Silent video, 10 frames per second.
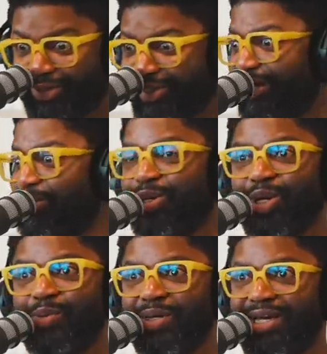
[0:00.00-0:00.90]
Like, you know,
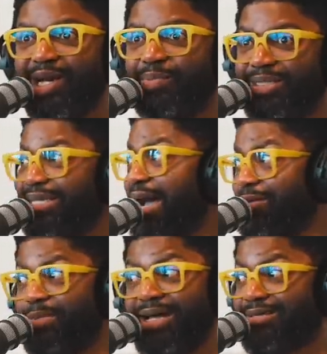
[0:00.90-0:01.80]
I'm, I'm gonna die in
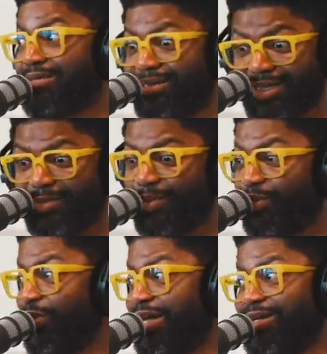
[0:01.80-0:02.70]
my sleep. I'm gonna
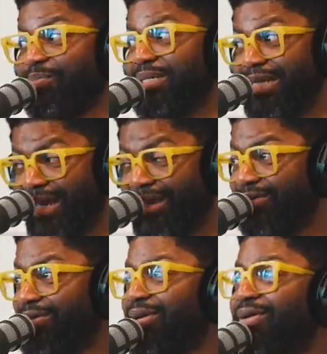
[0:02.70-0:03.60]
wake up dead.
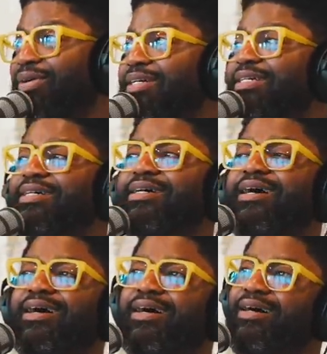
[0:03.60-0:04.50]
You know,
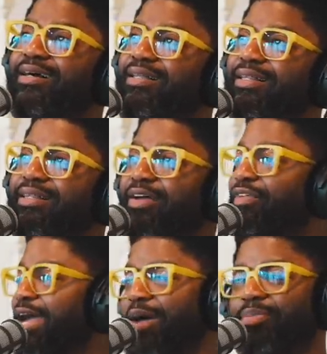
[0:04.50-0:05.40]
uh, never
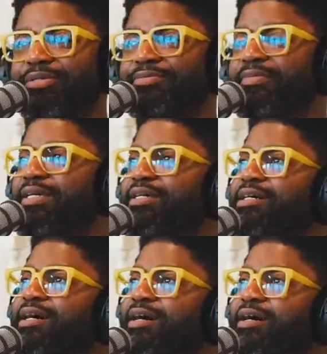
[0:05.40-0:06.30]
happened.
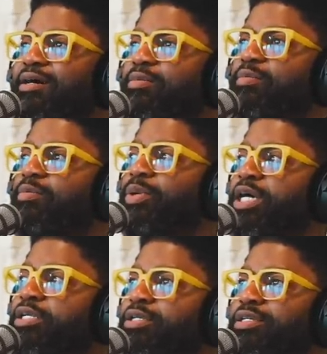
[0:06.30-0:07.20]
Uh,
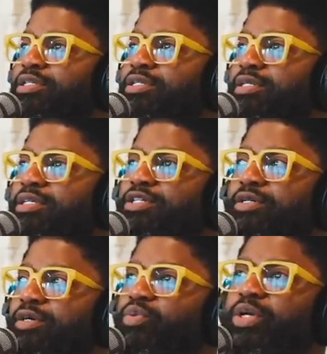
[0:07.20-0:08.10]
but
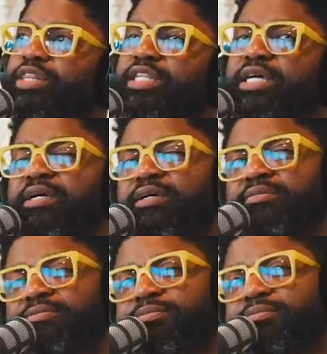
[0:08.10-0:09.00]

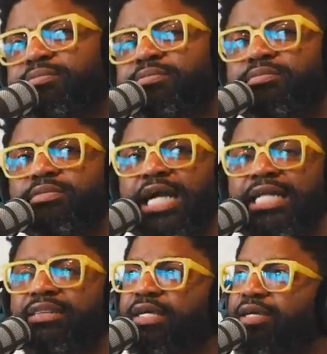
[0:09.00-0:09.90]
within, I
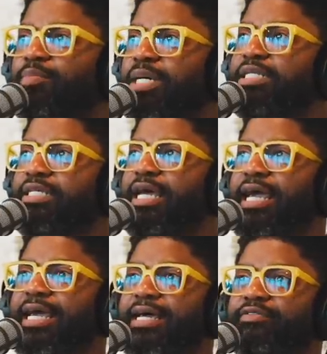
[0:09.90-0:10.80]
think a month and a
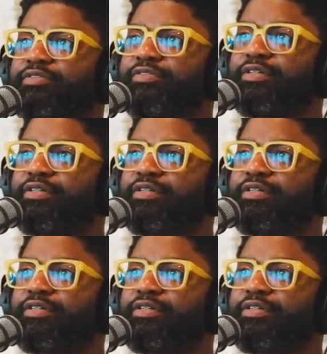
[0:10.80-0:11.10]
half,